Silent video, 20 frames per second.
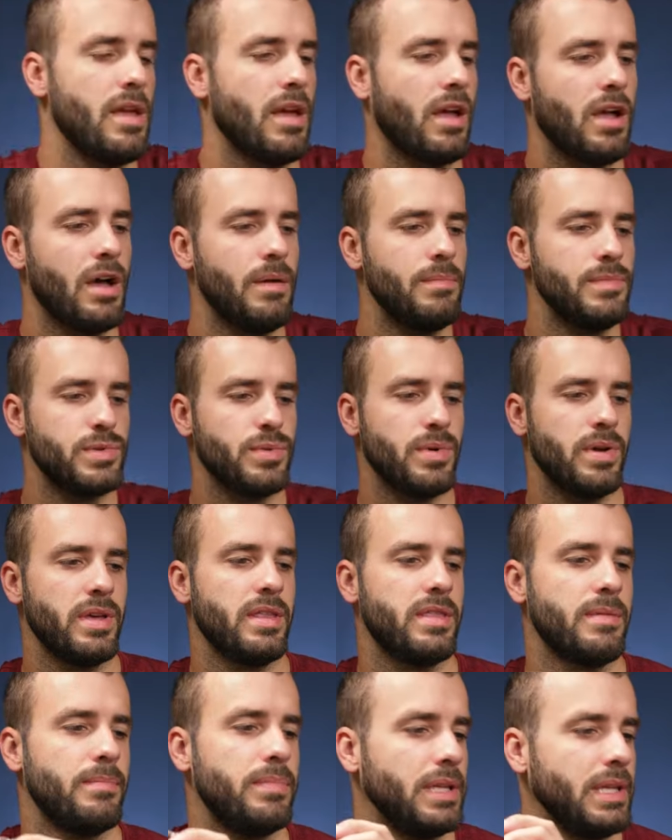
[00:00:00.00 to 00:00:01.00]
It comes
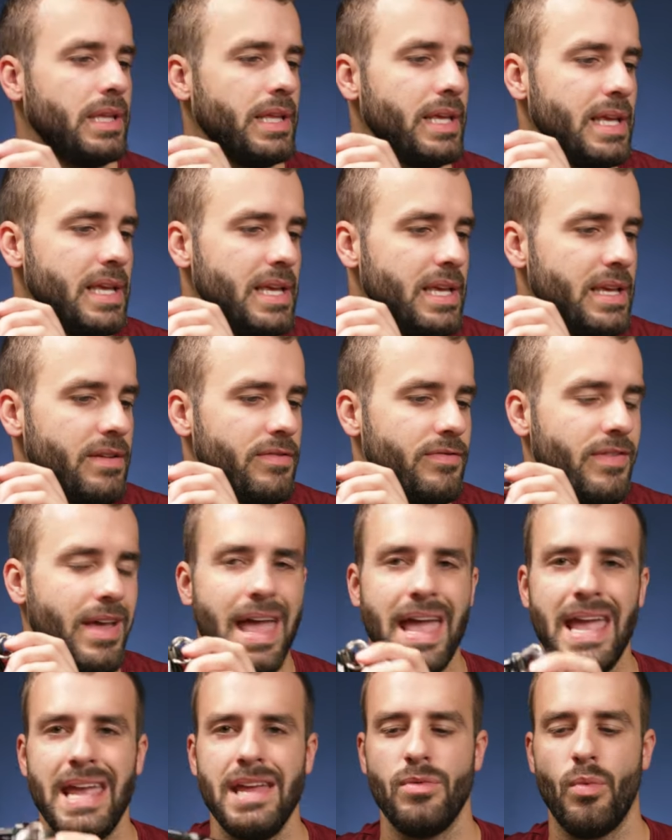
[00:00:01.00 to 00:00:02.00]
with, I believe,
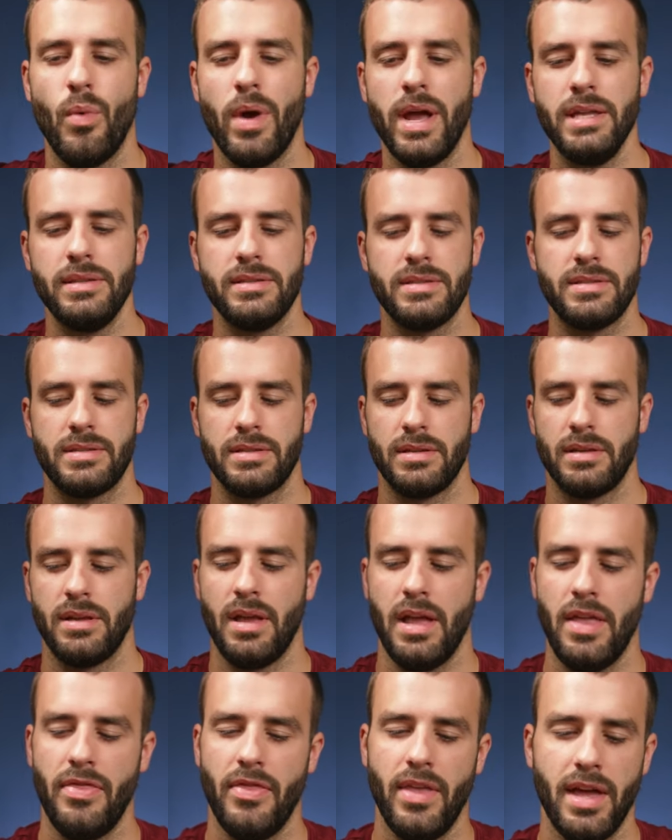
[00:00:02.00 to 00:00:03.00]
8 weights.
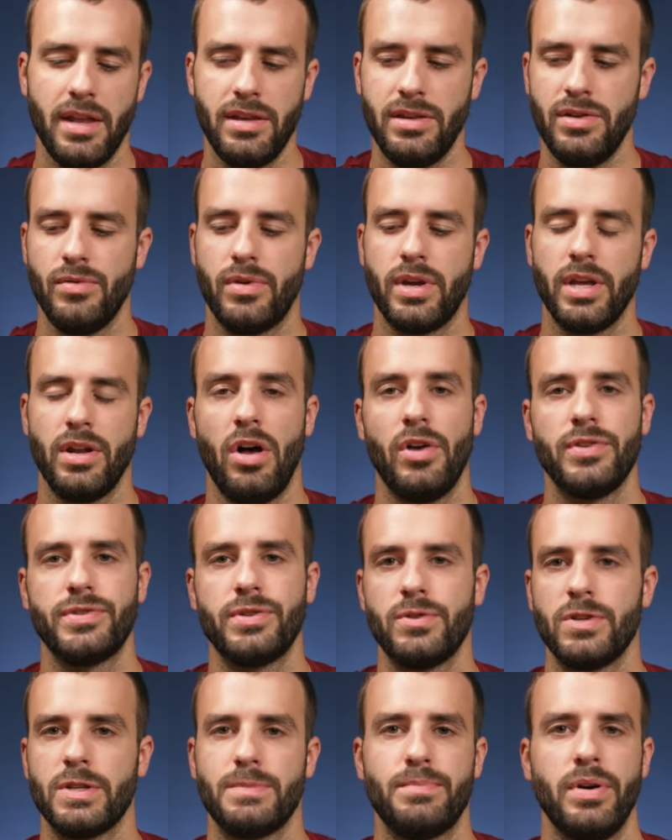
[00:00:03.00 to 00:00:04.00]
And then you can also
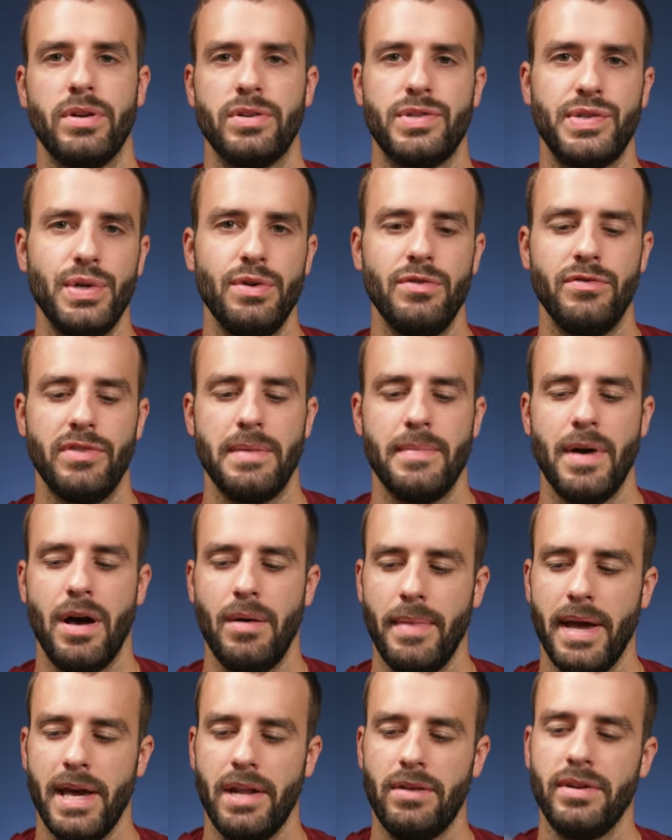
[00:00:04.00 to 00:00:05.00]
just put 2 V-mount
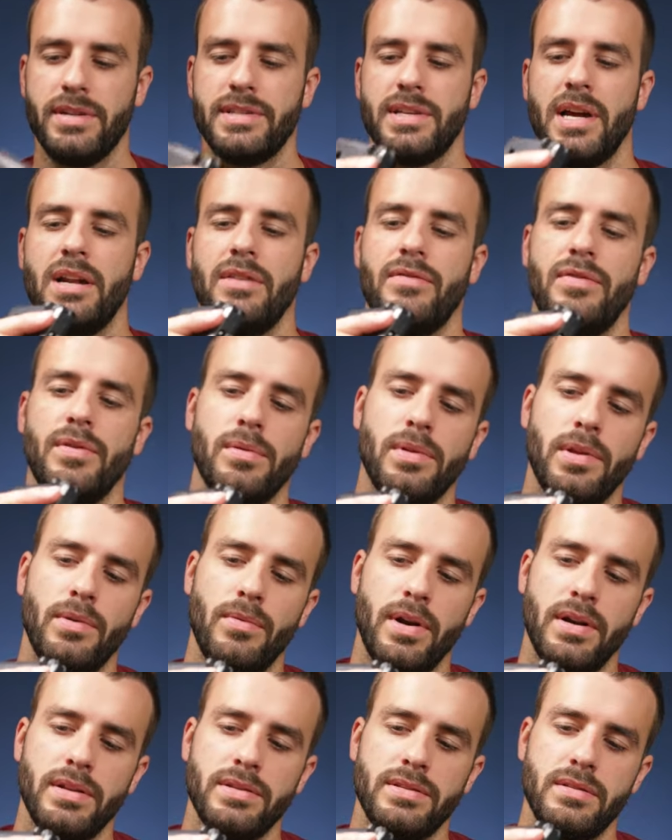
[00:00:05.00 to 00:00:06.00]
batteries on if you really
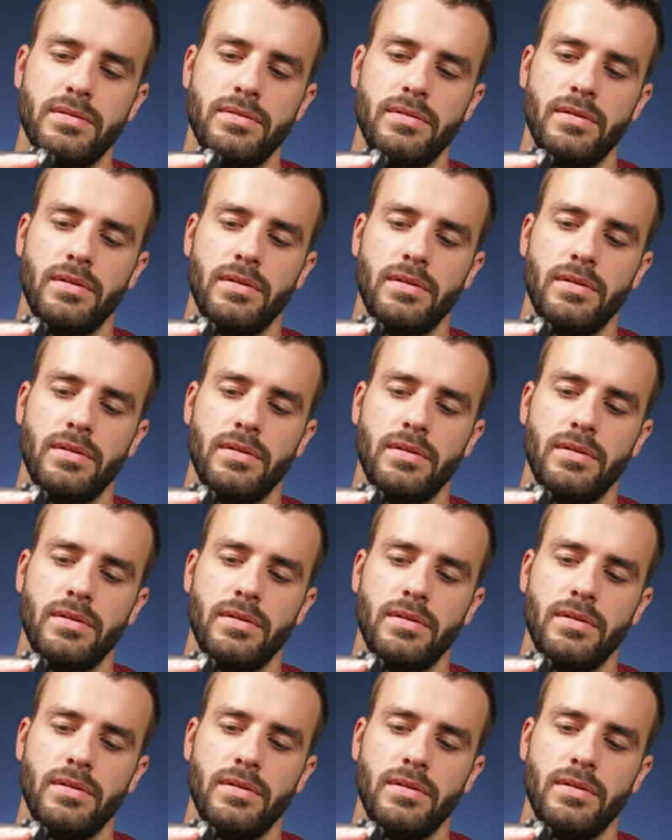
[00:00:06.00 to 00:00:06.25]
wanted to.